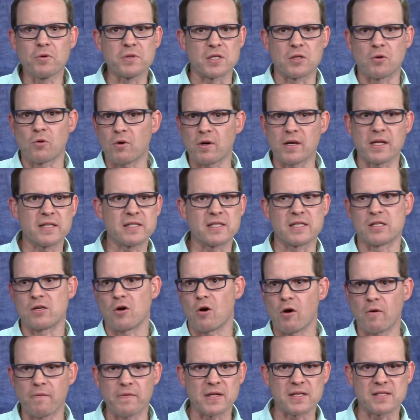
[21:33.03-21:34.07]
and ordinances and
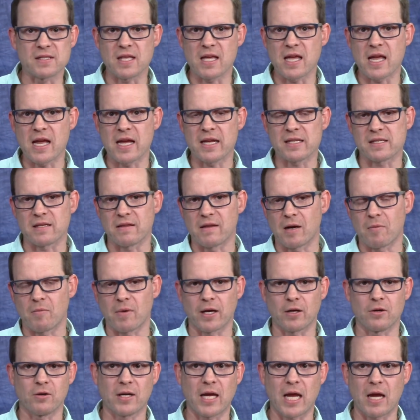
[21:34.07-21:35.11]
all these things, and then I'm
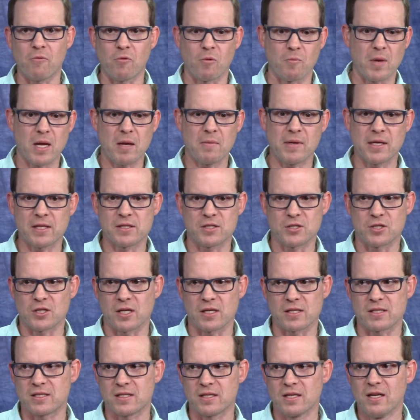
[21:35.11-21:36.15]
like, okay, well maybe it's
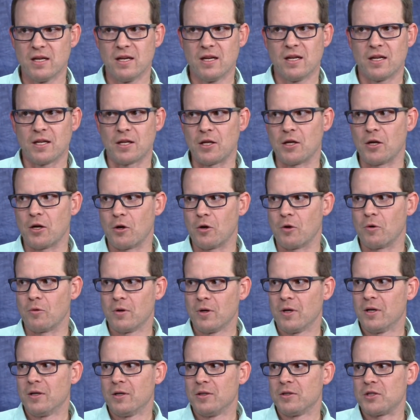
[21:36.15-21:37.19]
just, you know.
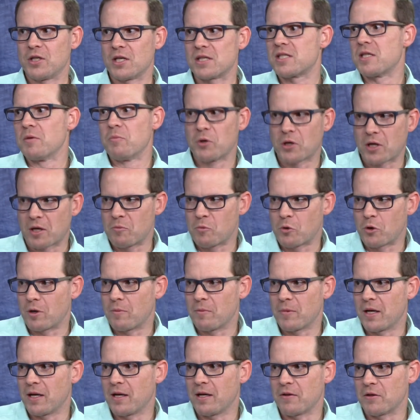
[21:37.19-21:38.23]
Just the Book of
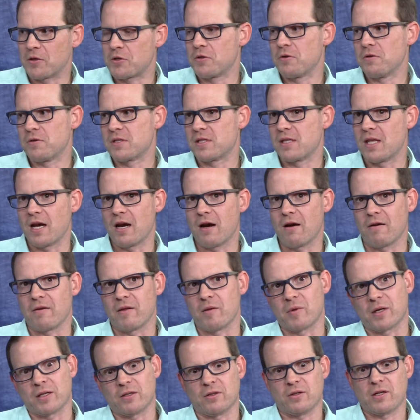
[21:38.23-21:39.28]
Mormon and the truth there, and
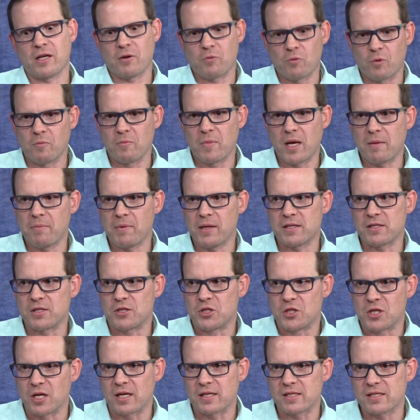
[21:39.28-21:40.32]
I'm like, okay, well maybe it's
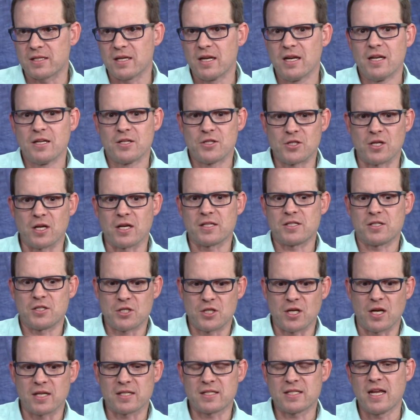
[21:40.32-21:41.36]
just, just,
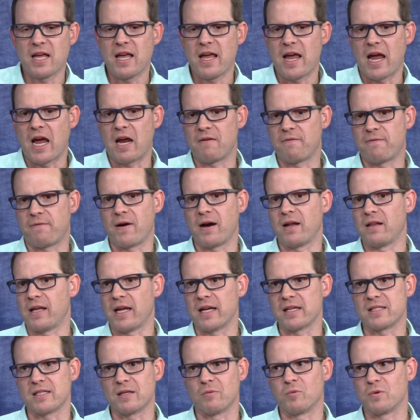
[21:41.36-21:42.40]
just, and finally
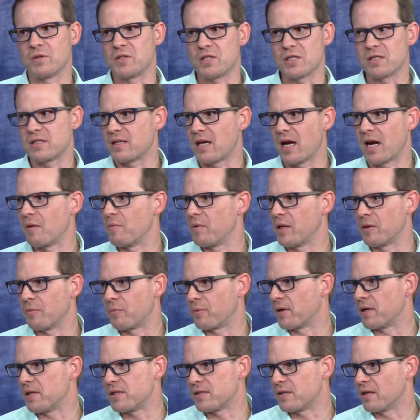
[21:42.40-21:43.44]
I said, well it's just got to be the
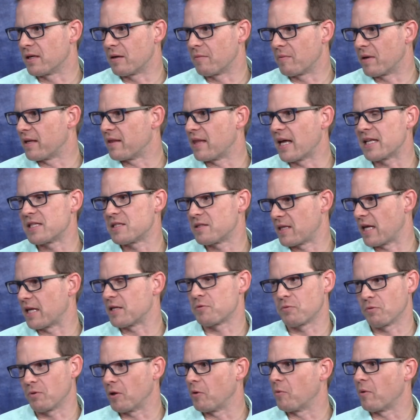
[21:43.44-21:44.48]
priesthood. I mean, that's
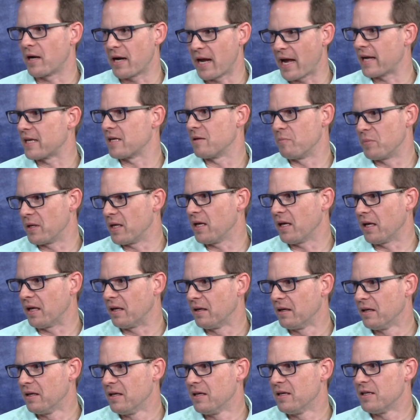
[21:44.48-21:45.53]
that's really what it had to be,
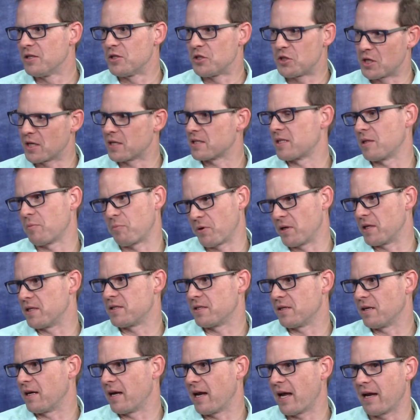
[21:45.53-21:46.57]
just the
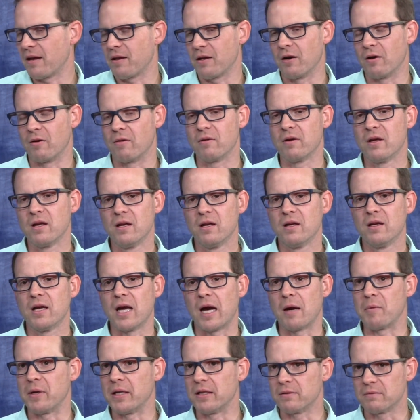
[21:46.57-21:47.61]
priesthood. You know,
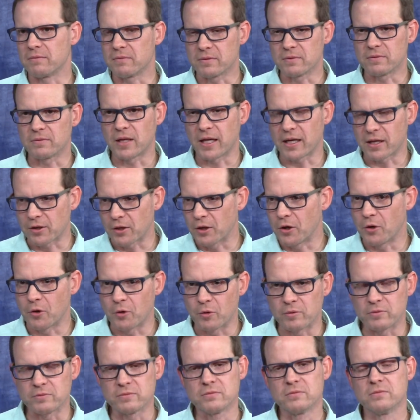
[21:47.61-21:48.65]
I mean, let
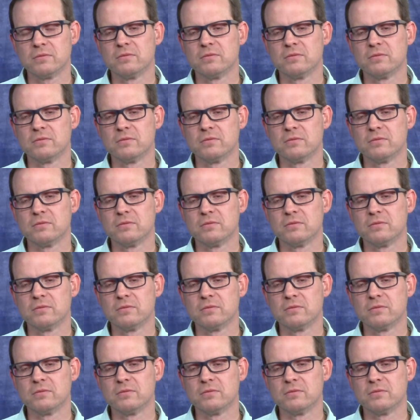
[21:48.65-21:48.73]
alone